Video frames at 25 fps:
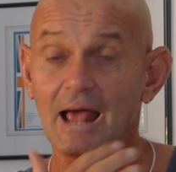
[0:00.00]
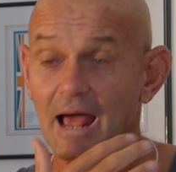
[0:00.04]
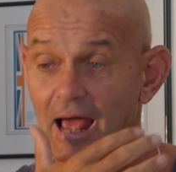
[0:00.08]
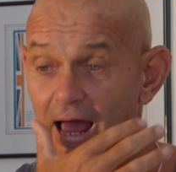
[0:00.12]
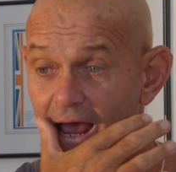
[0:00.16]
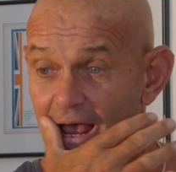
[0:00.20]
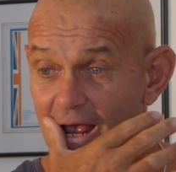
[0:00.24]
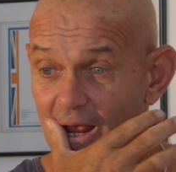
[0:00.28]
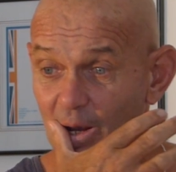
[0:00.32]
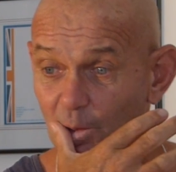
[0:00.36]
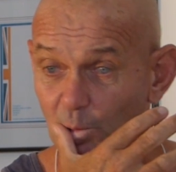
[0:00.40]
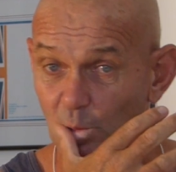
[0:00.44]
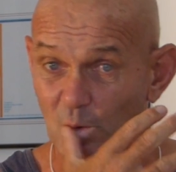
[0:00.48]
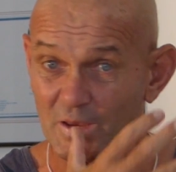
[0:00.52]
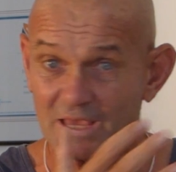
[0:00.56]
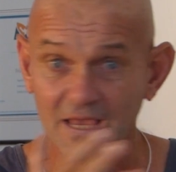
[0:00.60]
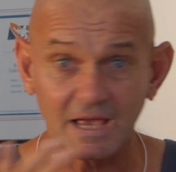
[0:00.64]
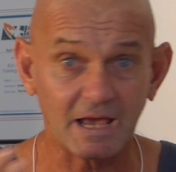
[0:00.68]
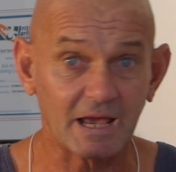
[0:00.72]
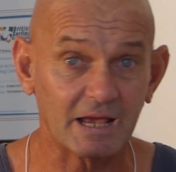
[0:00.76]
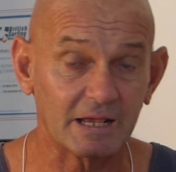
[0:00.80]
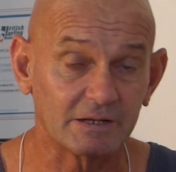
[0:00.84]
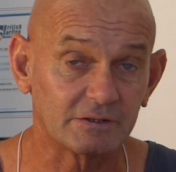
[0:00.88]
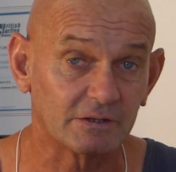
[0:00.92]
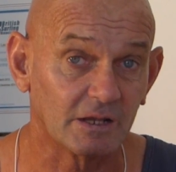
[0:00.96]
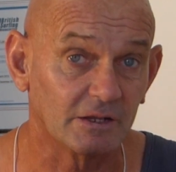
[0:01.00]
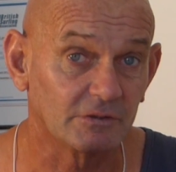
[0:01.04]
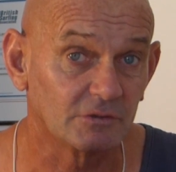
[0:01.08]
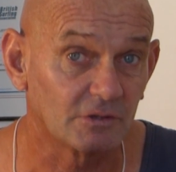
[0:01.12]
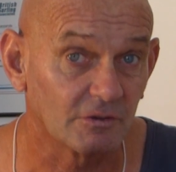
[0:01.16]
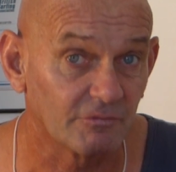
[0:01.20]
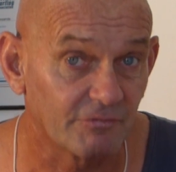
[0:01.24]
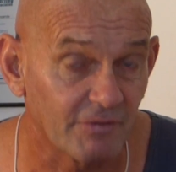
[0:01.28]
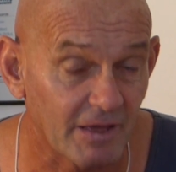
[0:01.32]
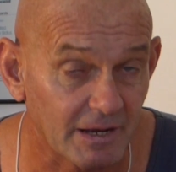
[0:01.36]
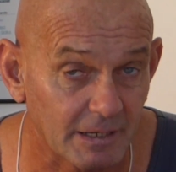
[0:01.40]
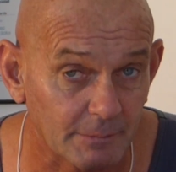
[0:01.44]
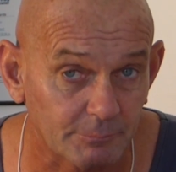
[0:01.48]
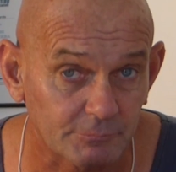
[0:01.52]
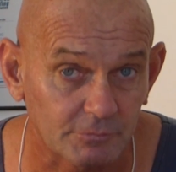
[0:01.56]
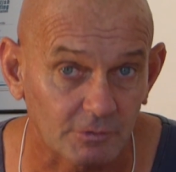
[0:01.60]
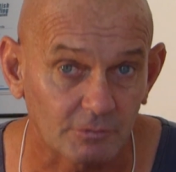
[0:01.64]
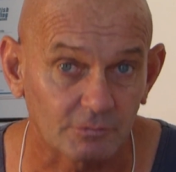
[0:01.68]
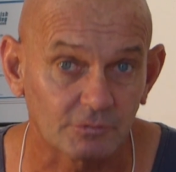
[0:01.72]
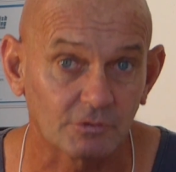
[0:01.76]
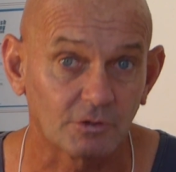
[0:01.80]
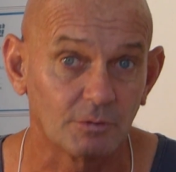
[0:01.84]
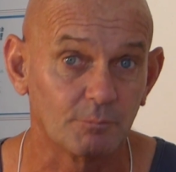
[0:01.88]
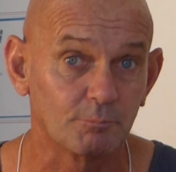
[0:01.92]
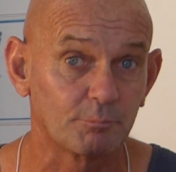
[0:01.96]
And we had and developed
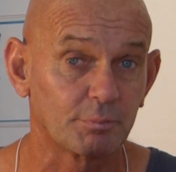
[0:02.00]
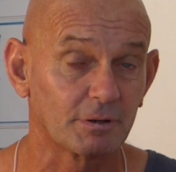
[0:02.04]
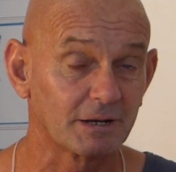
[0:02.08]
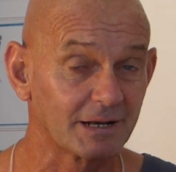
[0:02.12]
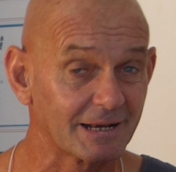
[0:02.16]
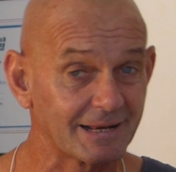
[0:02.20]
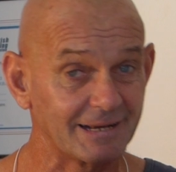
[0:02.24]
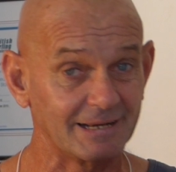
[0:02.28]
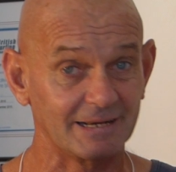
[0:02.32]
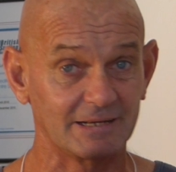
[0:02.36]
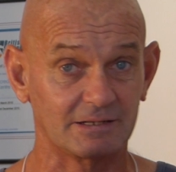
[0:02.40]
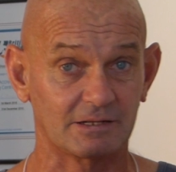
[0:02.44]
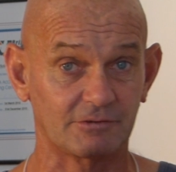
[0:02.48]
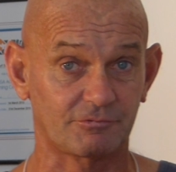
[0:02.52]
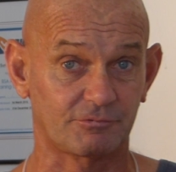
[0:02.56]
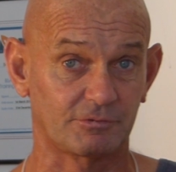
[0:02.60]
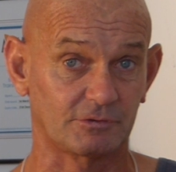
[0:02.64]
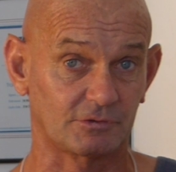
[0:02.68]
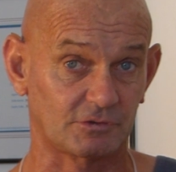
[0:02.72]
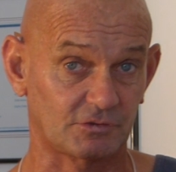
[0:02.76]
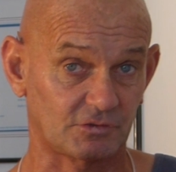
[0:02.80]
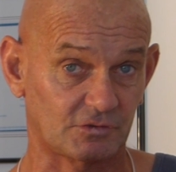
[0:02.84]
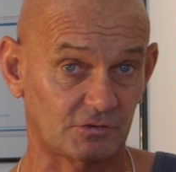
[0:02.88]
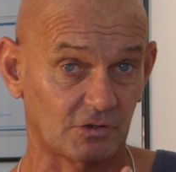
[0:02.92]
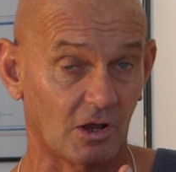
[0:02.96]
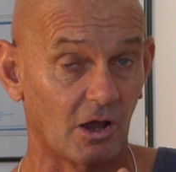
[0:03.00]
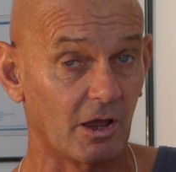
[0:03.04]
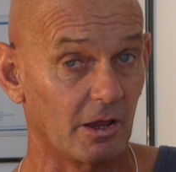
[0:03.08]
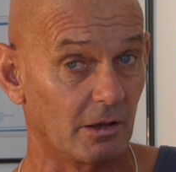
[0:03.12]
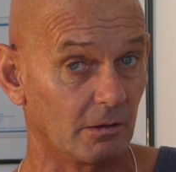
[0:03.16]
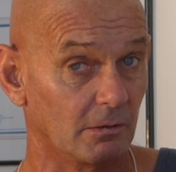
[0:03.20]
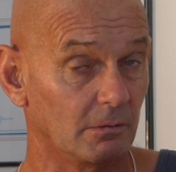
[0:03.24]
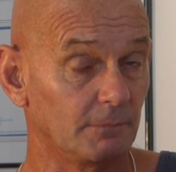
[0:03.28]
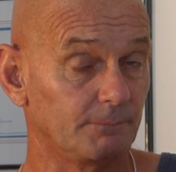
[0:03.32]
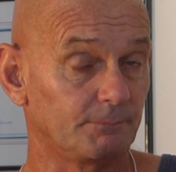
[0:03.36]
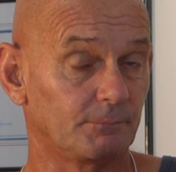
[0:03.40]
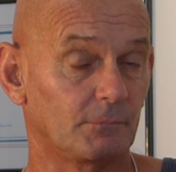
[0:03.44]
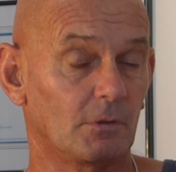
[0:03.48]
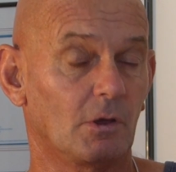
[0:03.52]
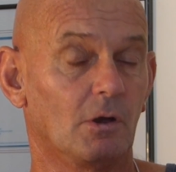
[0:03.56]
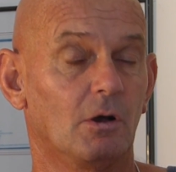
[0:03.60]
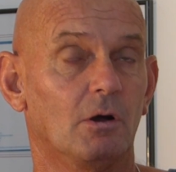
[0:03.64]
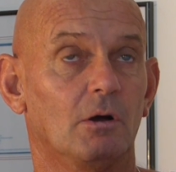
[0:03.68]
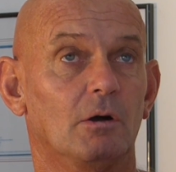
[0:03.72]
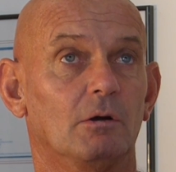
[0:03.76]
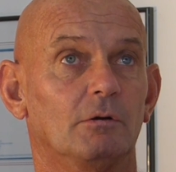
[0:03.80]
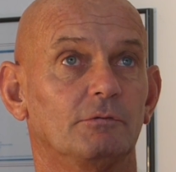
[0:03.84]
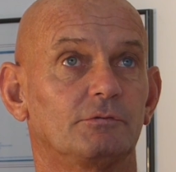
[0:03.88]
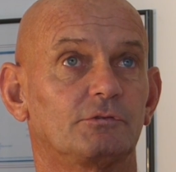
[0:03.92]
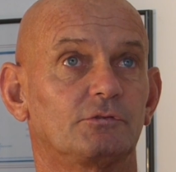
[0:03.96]
a completely different style
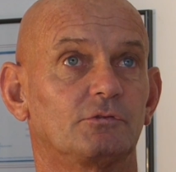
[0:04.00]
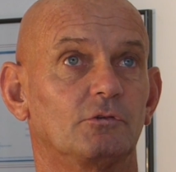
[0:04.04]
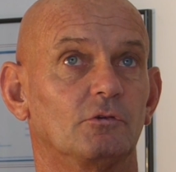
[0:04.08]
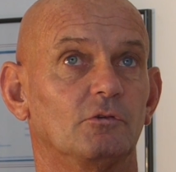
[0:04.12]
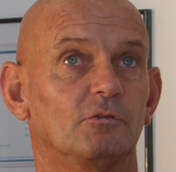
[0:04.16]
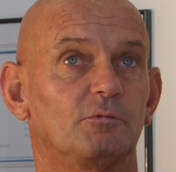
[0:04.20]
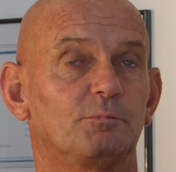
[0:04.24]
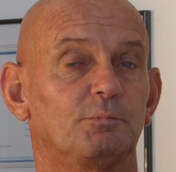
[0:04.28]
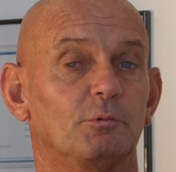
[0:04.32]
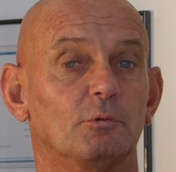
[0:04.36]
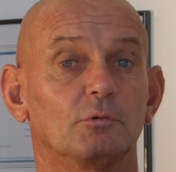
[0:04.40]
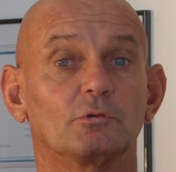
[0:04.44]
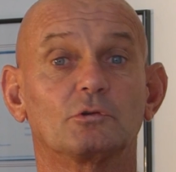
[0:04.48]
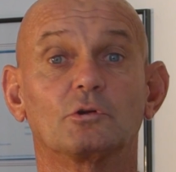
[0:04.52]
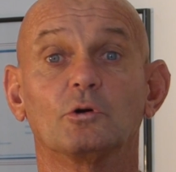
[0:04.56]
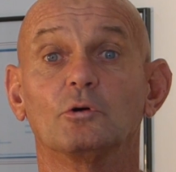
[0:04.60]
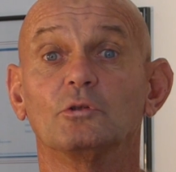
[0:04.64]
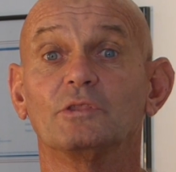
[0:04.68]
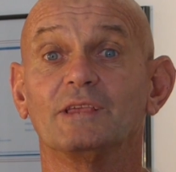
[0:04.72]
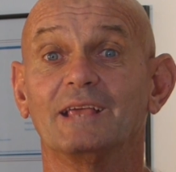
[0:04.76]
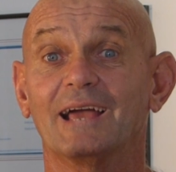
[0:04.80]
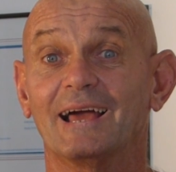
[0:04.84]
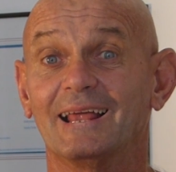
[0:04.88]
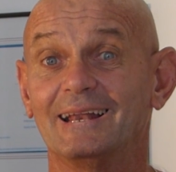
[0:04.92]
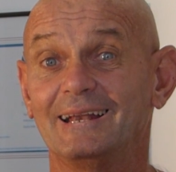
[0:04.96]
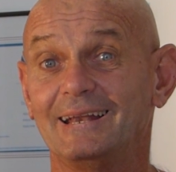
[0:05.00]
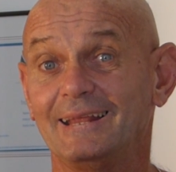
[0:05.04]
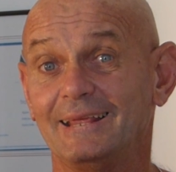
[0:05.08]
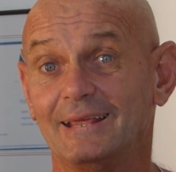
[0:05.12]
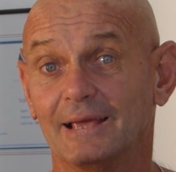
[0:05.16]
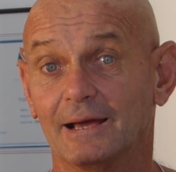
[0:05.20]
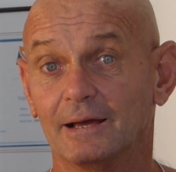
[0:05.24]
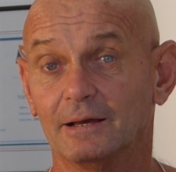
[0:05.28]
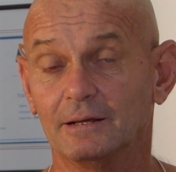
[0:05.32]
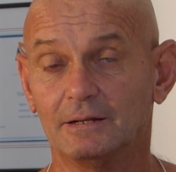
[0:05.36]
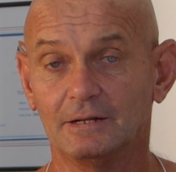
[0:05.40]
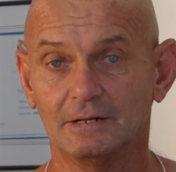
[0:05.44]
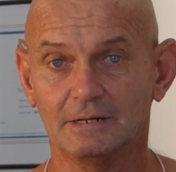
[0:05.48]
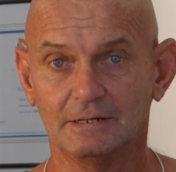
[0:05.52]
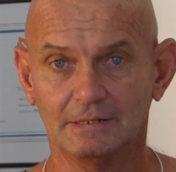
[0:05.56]
of surfboard called the Alea.